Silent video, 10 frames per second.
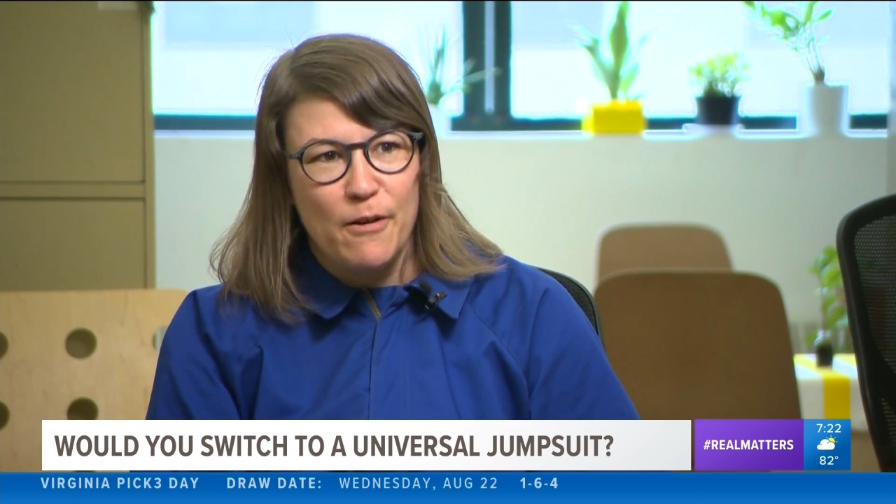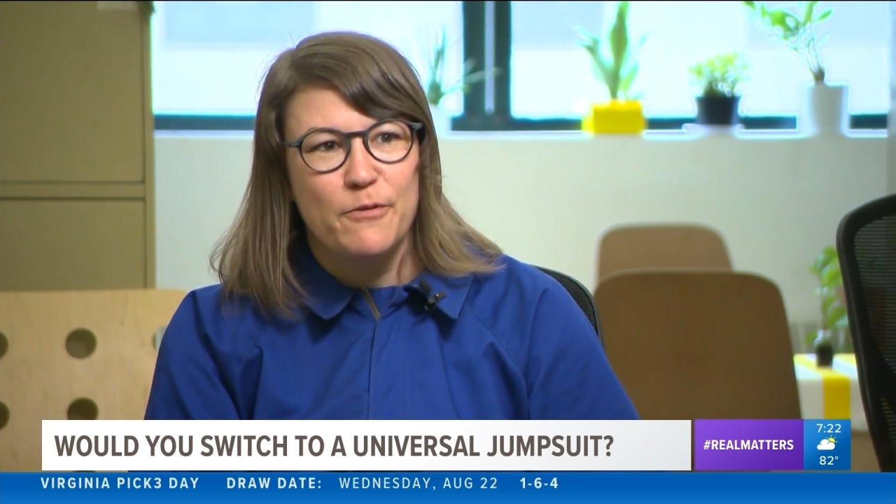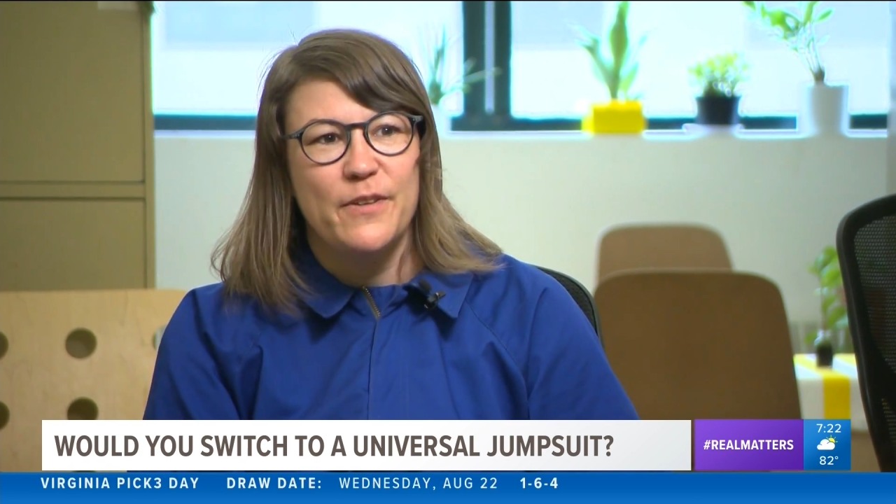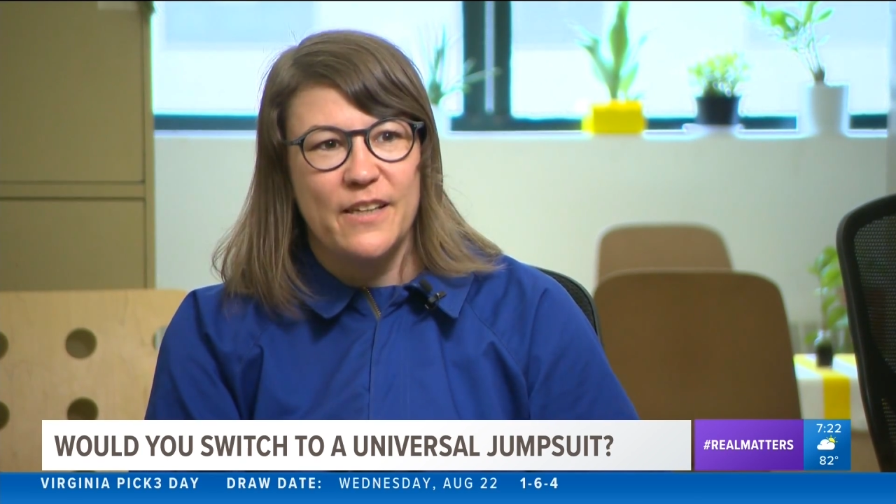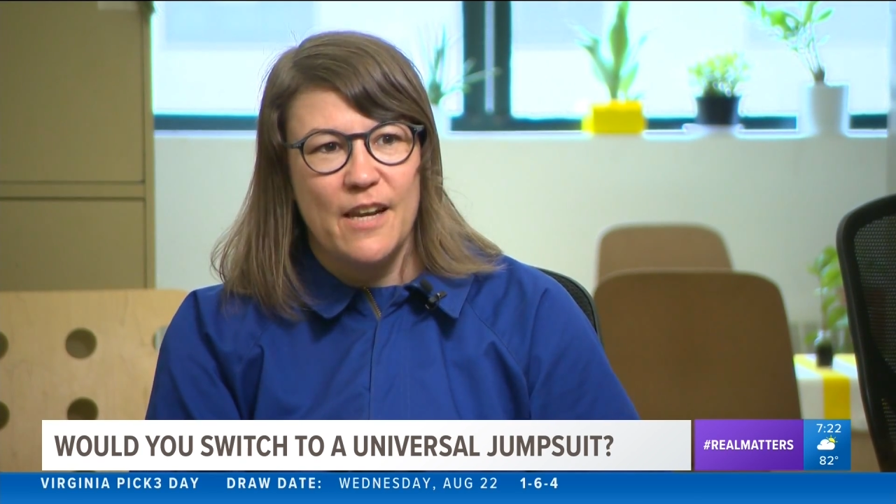
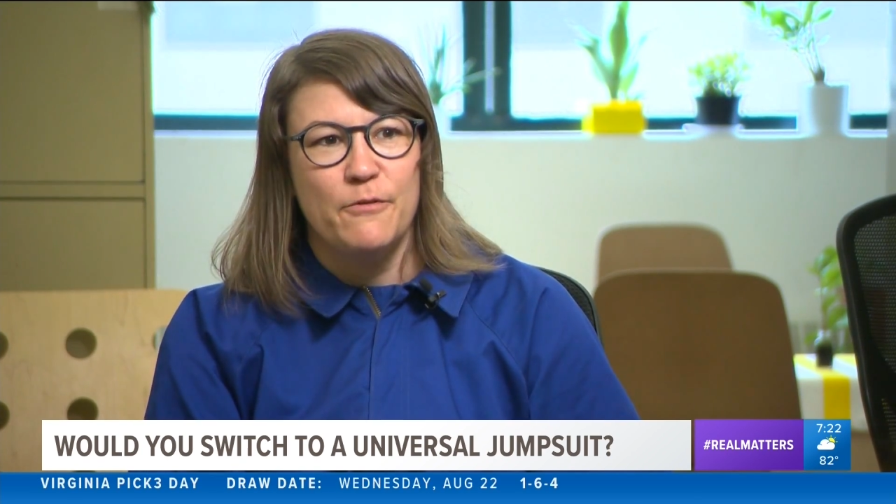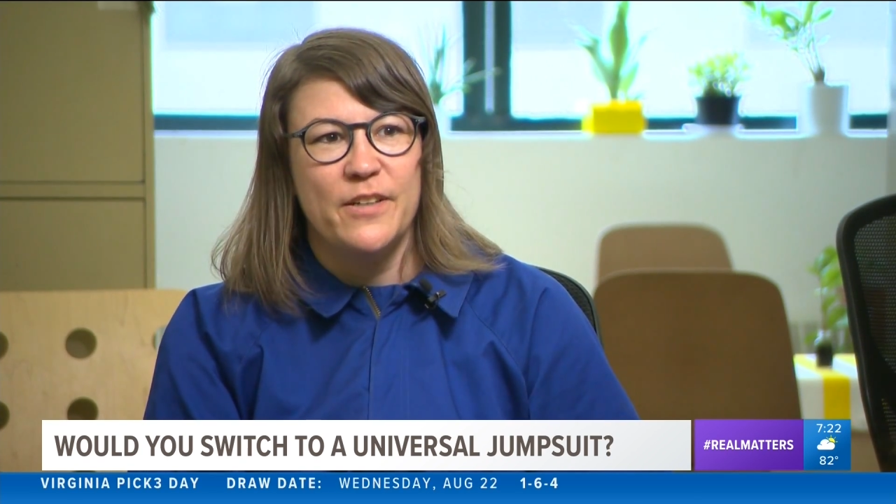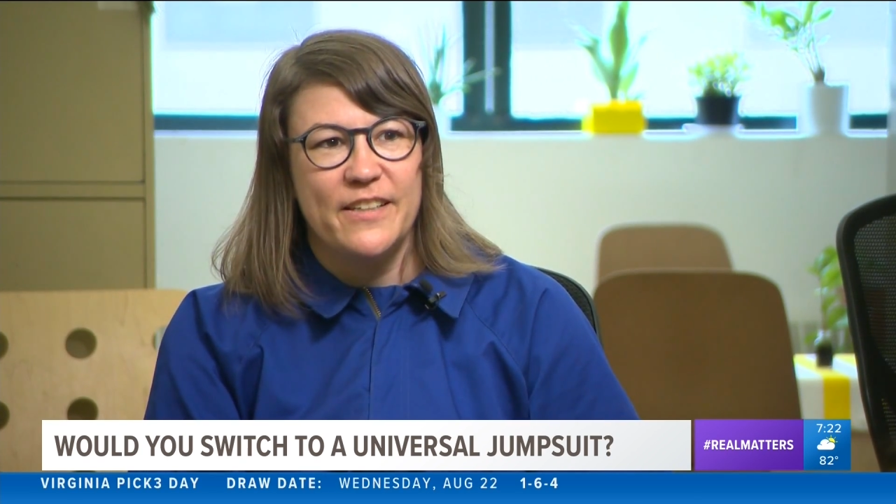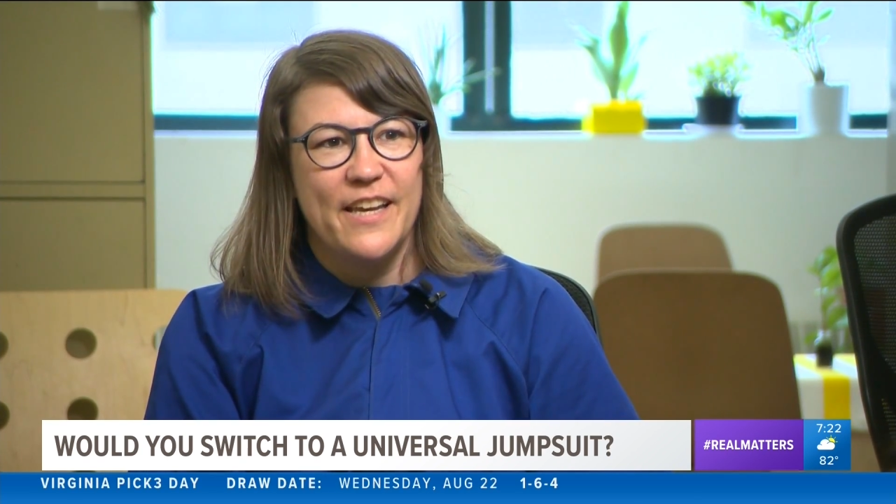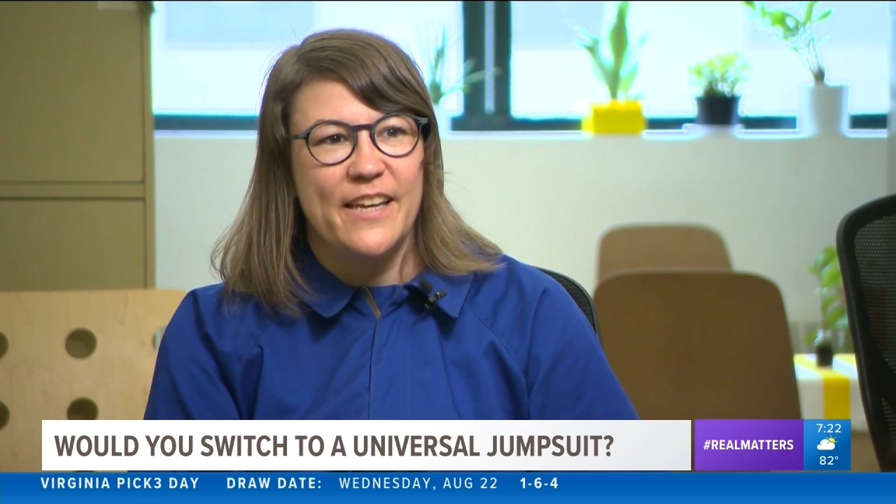outfit
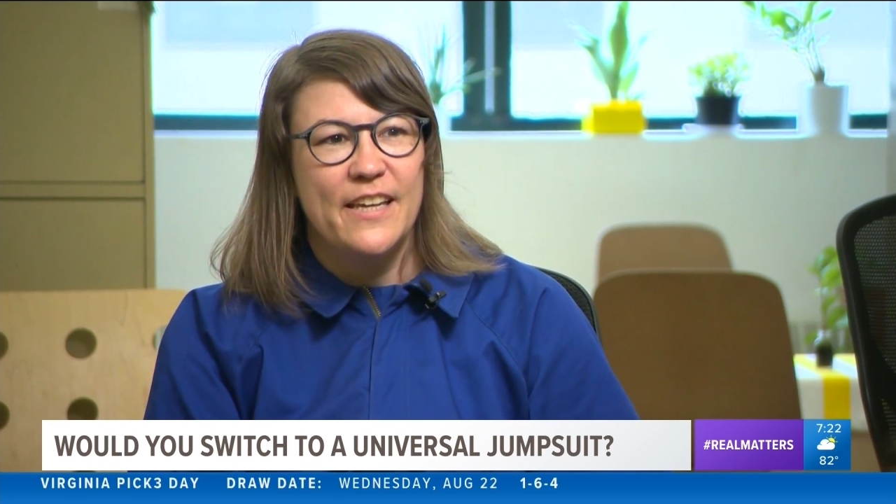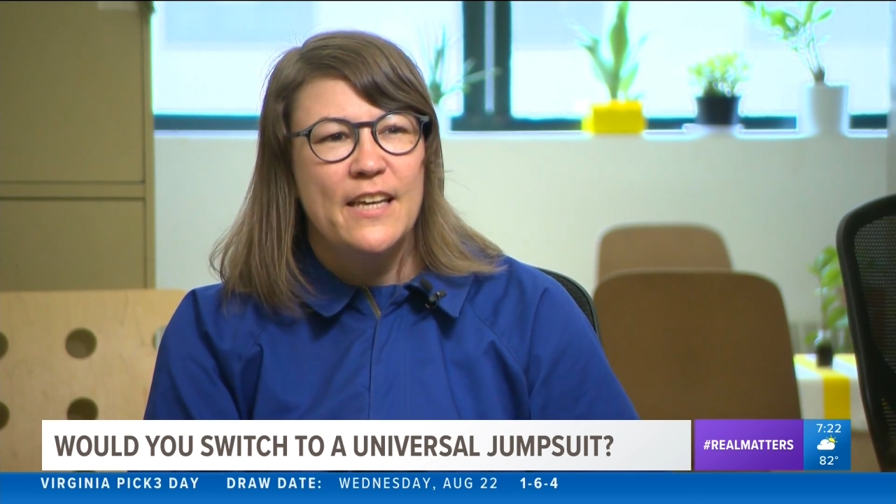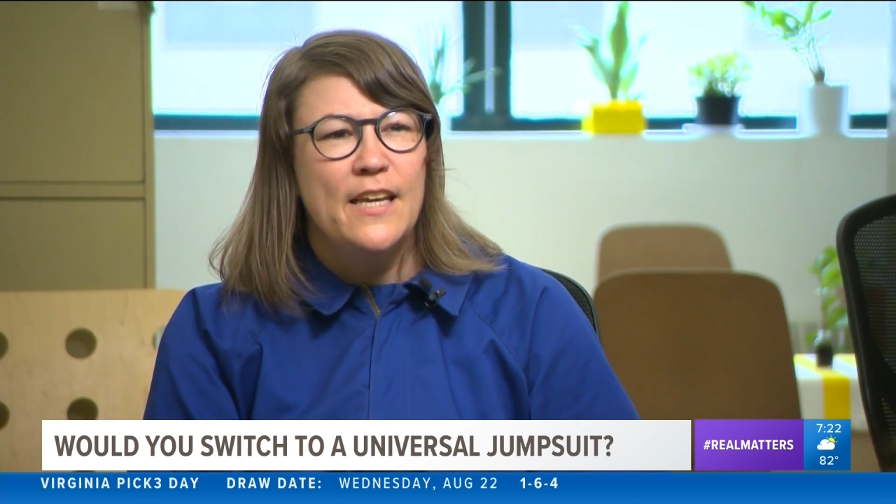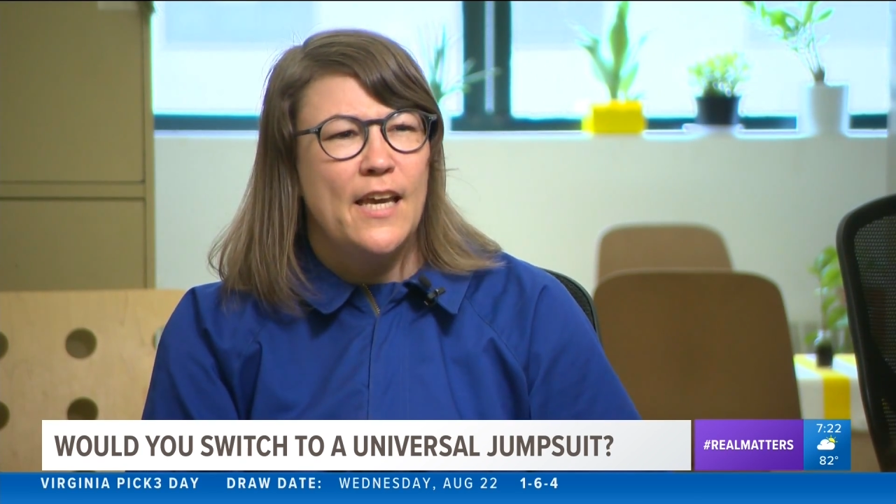every day.